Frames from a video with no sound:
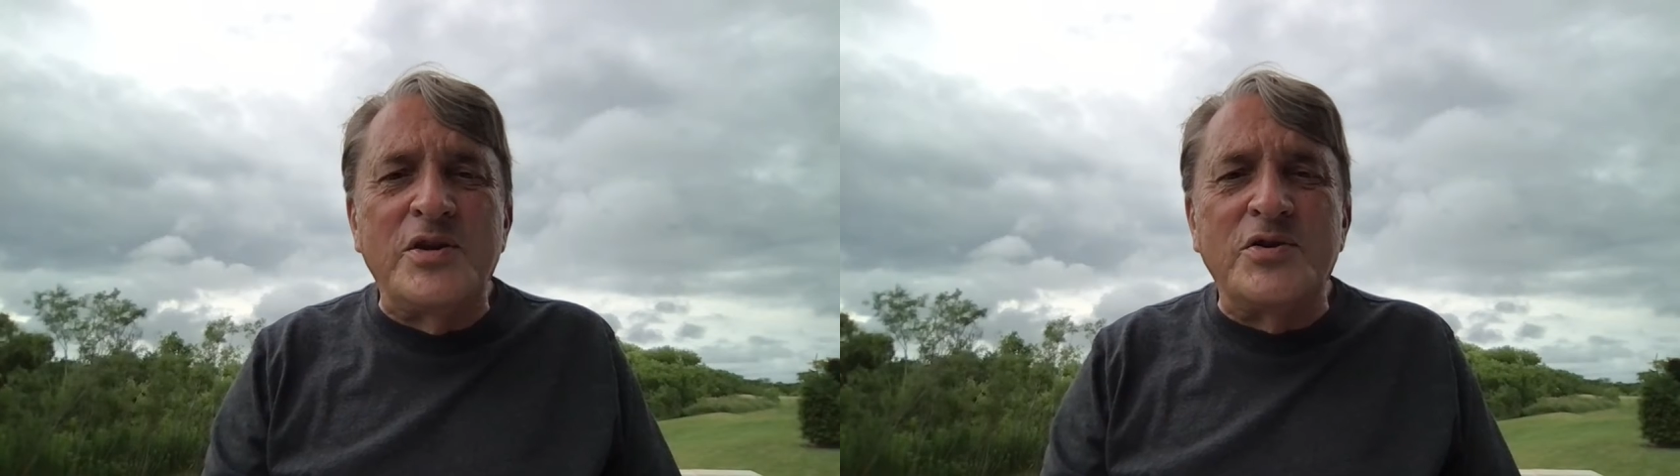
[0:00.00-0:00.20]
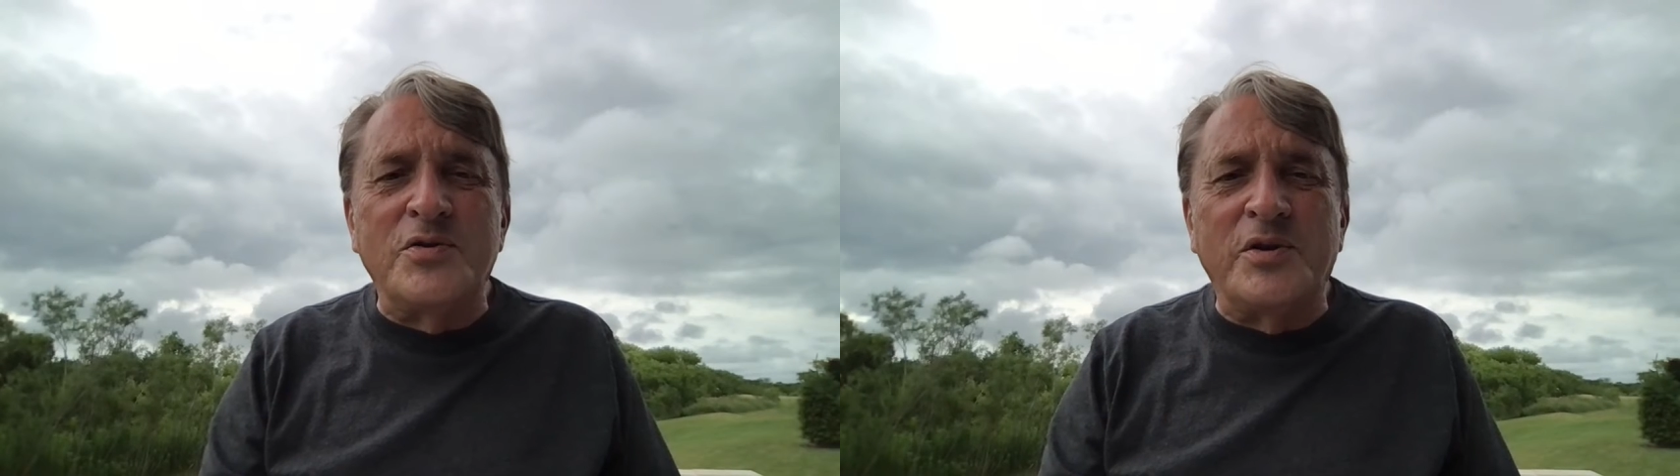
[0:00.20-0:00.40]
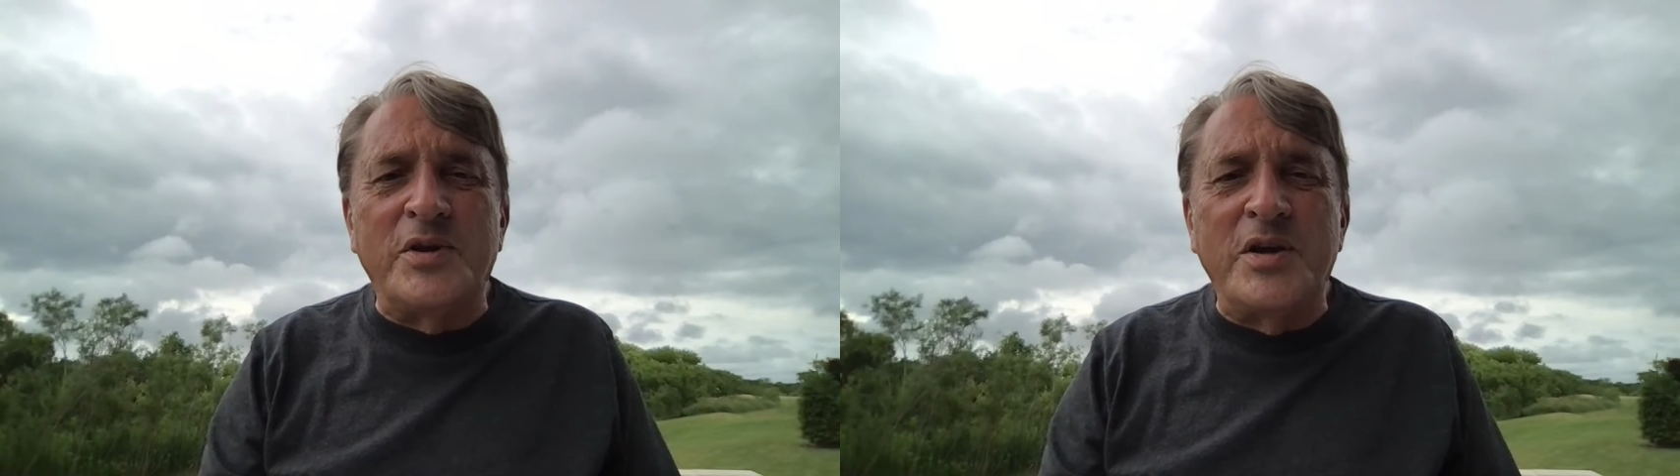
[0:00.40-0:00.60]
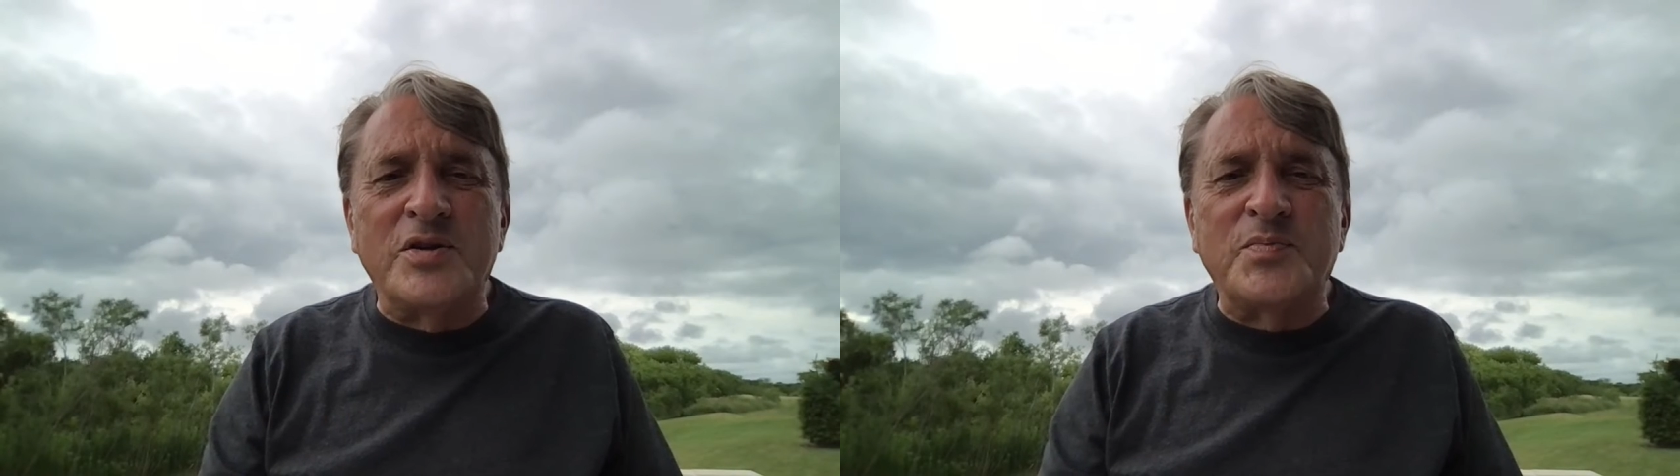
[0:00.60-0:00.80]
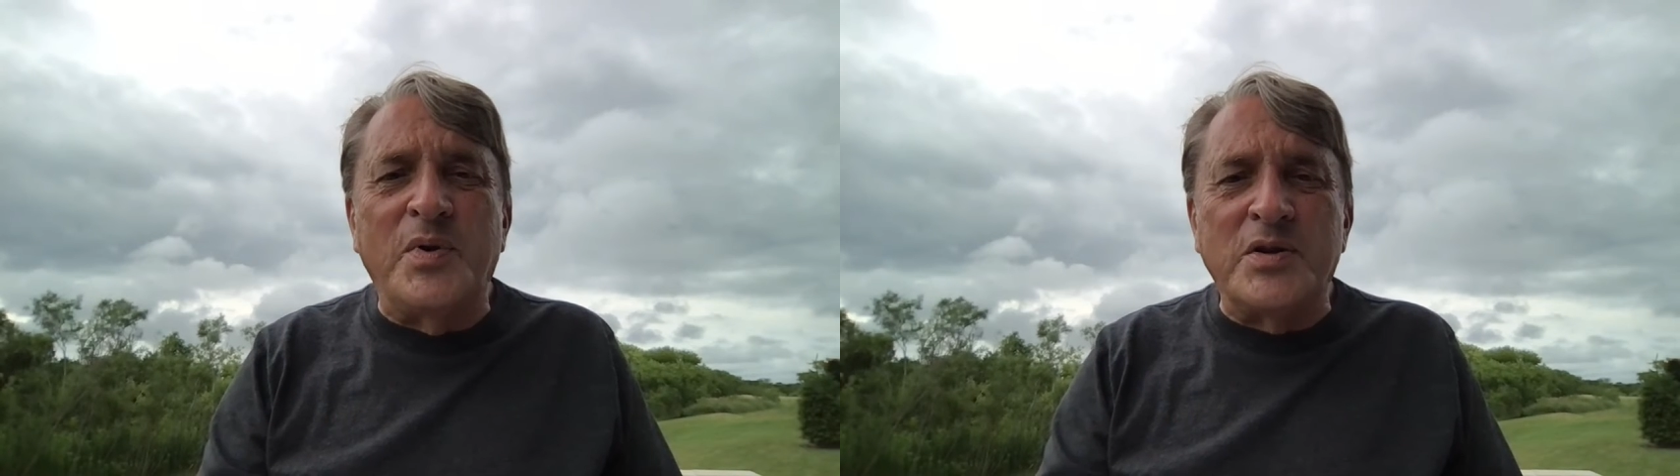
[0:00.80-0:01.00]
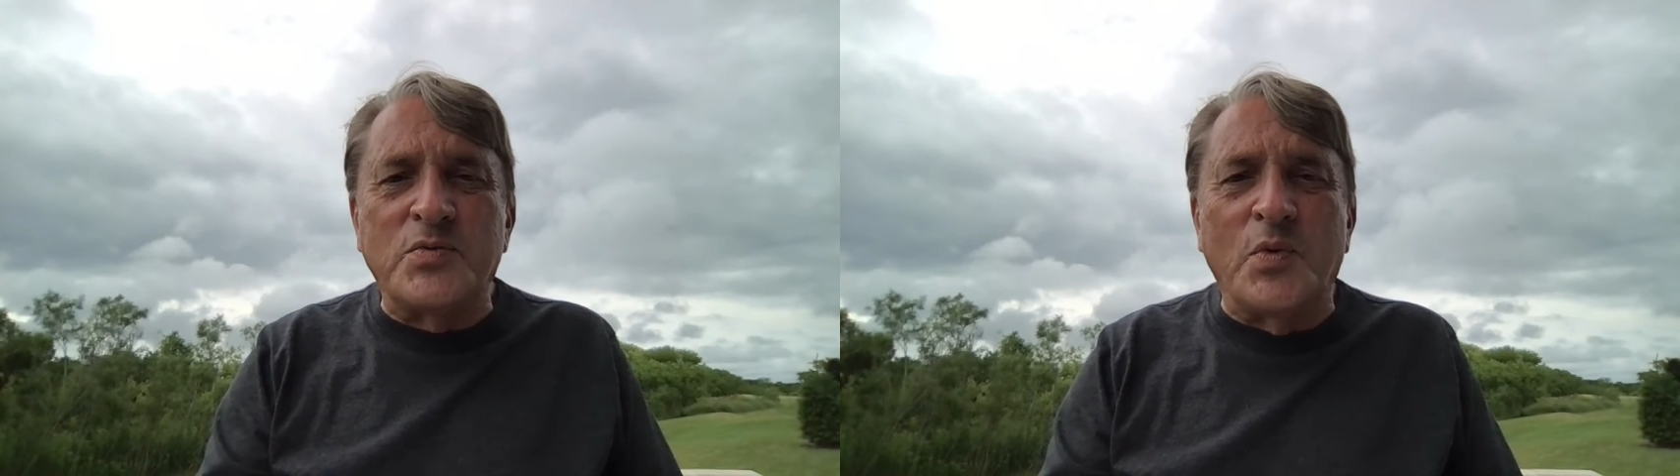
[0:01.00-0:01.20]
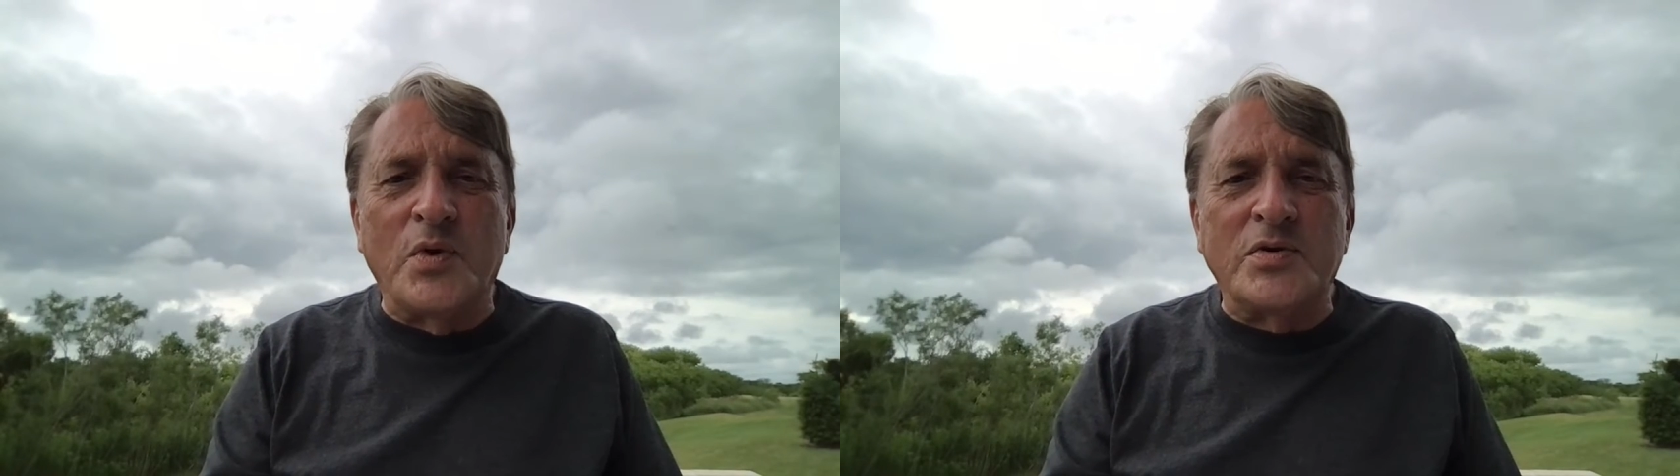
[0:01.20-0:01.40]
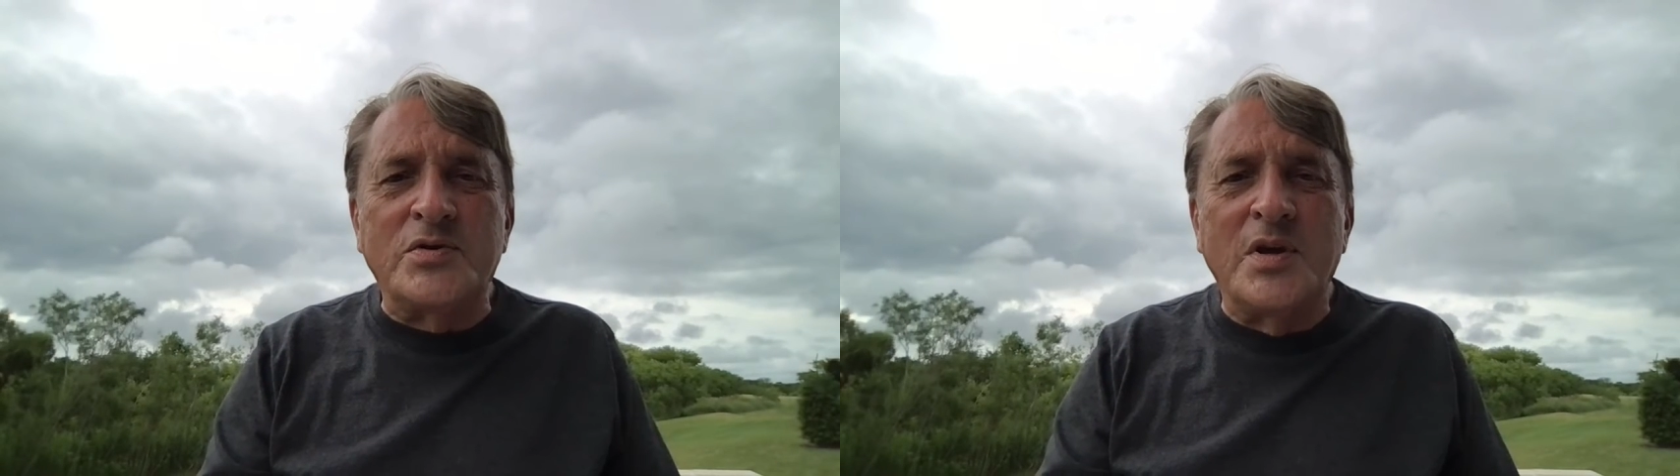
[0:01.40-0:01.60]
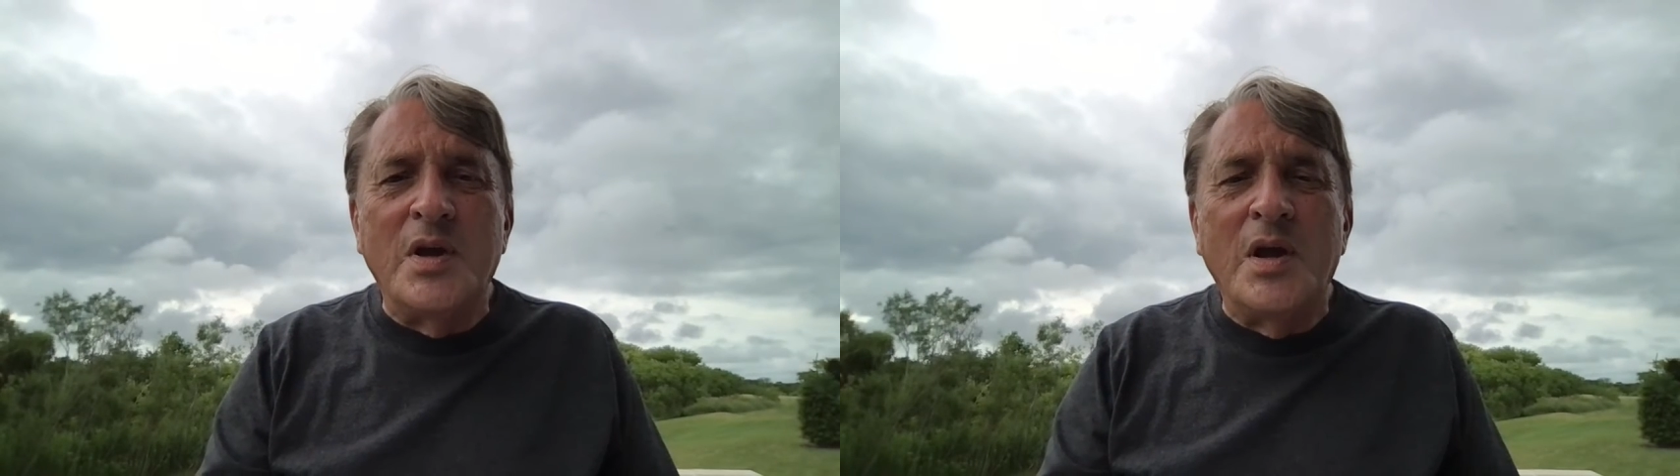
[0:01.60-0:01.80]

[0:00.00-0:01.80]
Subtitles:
into the latest buzzwords.